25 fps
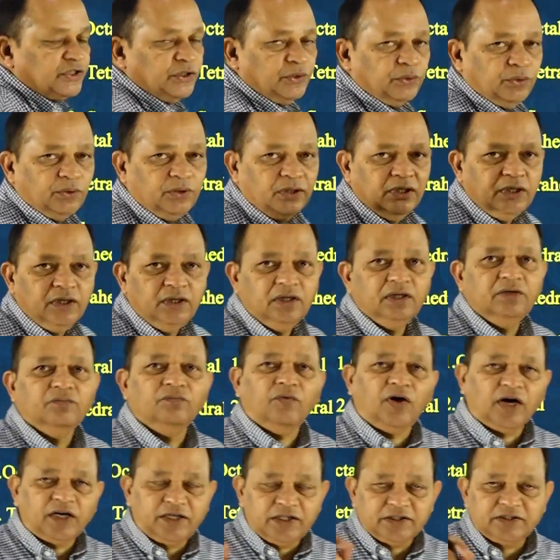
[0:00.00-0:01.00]
you
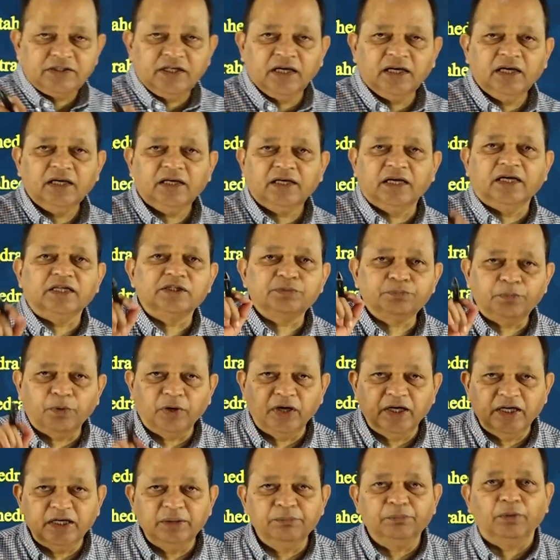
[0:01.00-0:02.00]
what is the
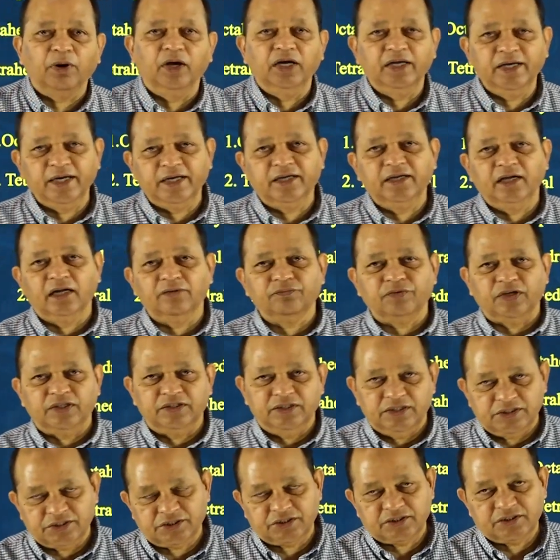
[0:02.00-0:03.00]
corresponding polyhedron for
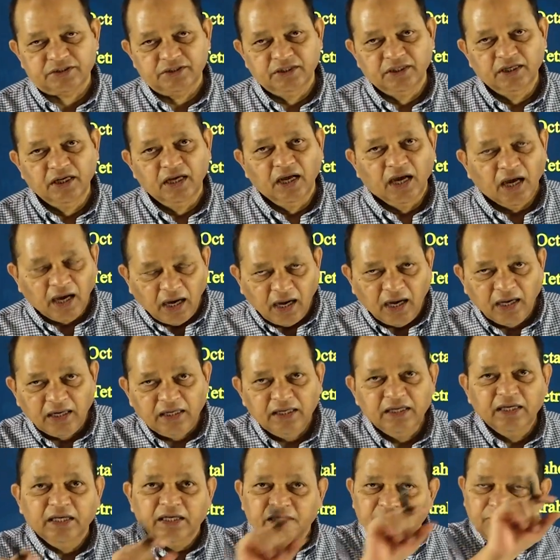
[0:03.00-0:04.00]
this, or
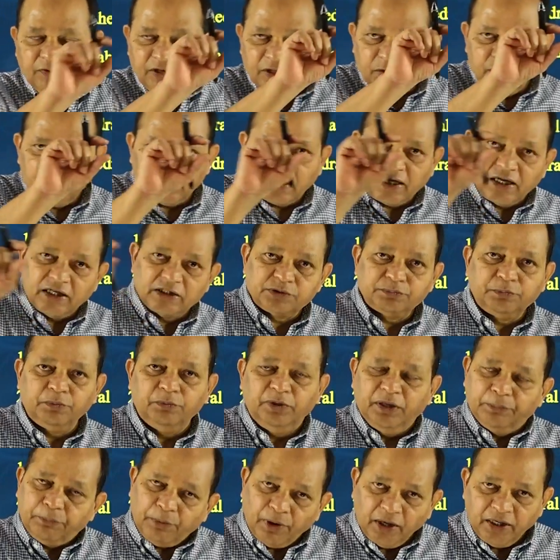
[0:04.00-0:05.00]
he will give the
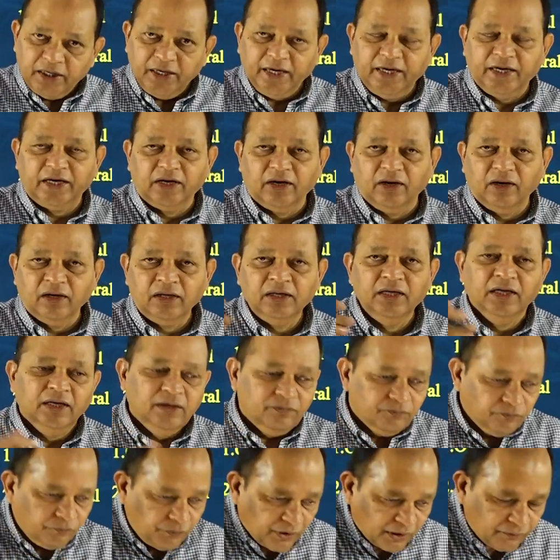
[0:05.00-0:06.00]
a polyhedron
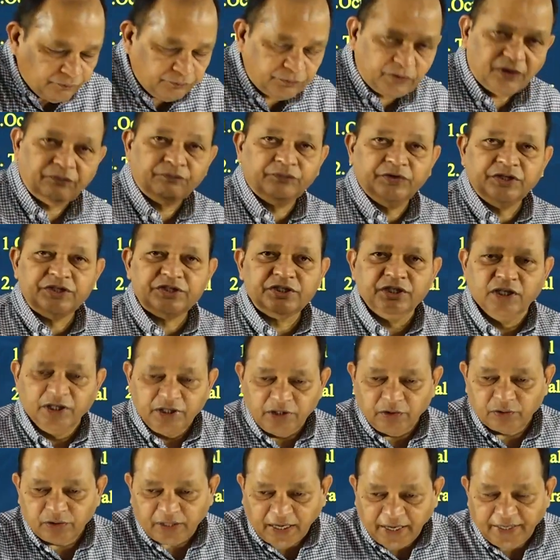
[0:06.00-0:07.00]
from which
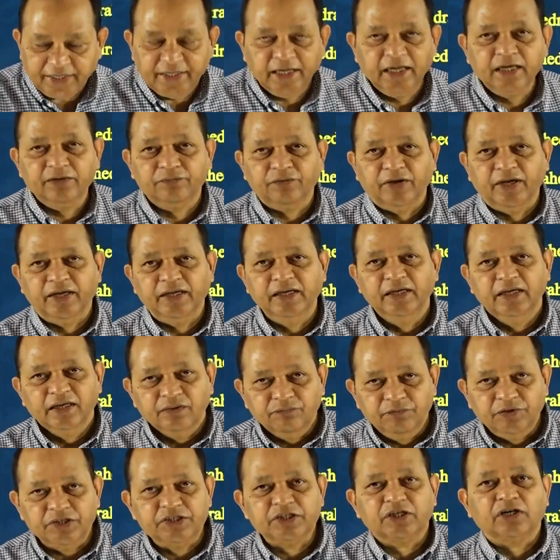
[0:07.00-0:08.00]
you have to identify
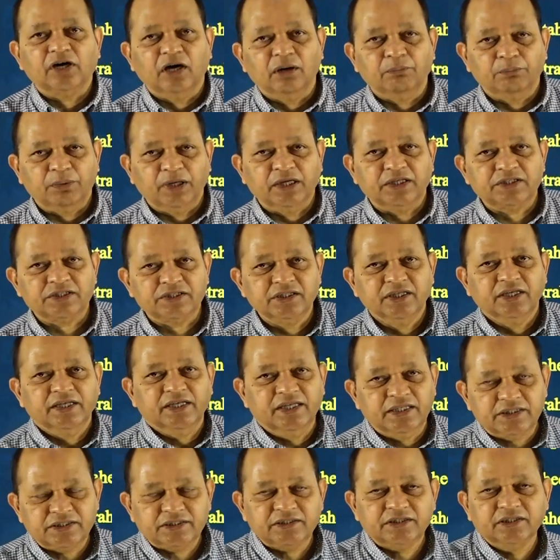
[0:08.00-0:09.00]
which complex
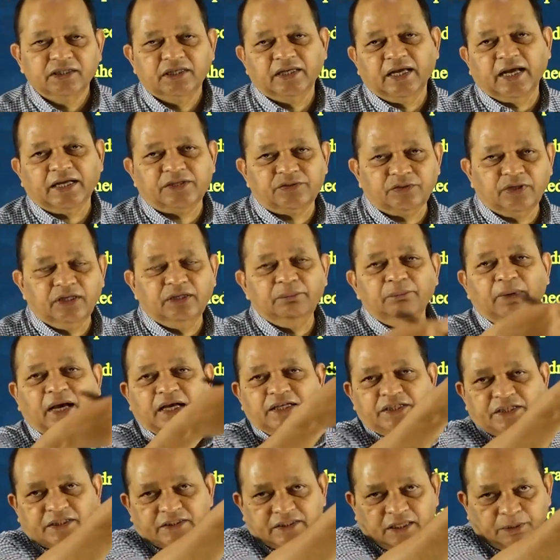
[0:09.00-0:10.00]
is actually
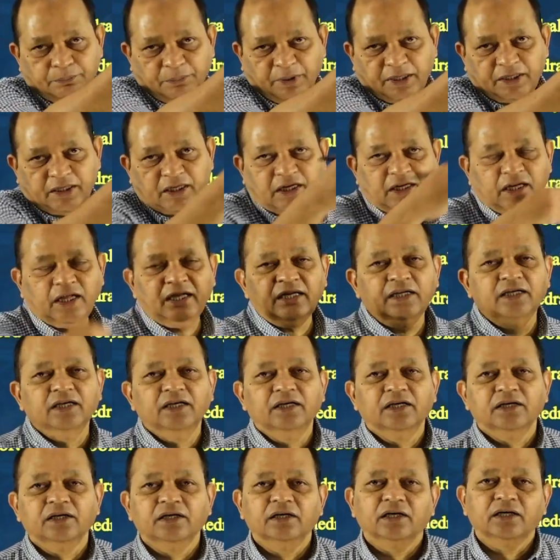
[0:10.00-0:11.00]
matching that particular
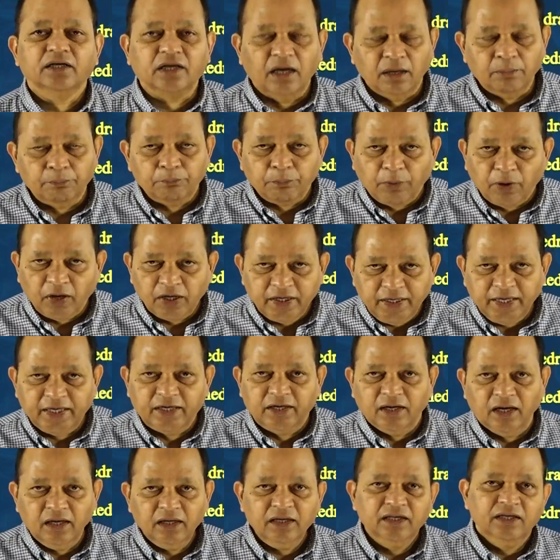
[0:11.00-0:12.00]

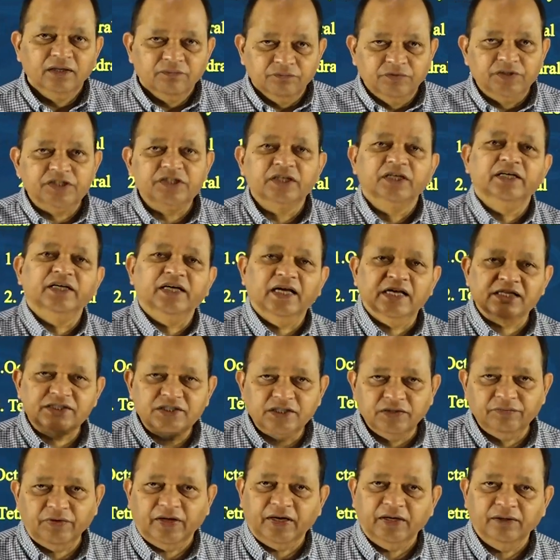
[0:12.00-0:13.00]
polyhedron which he has
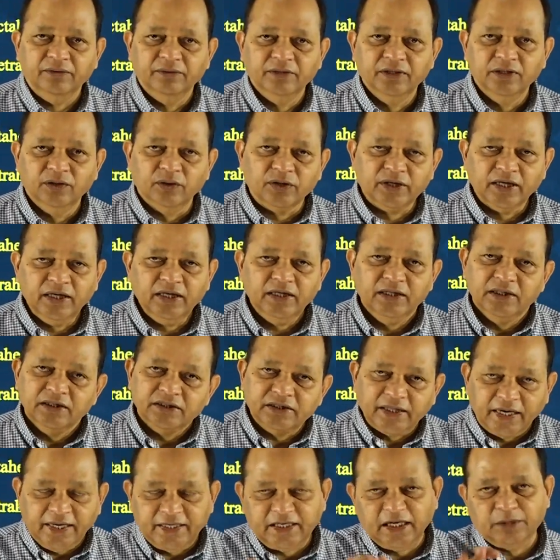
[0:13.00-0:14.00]
given. Okay.
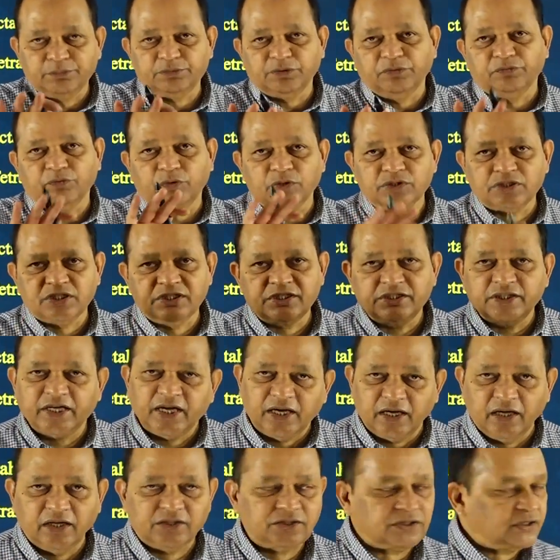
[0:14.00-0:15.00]
Three types of questions he
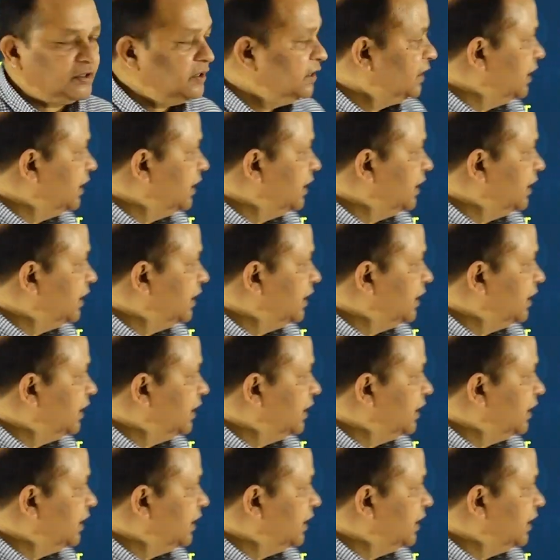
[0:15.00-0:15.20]
can ask,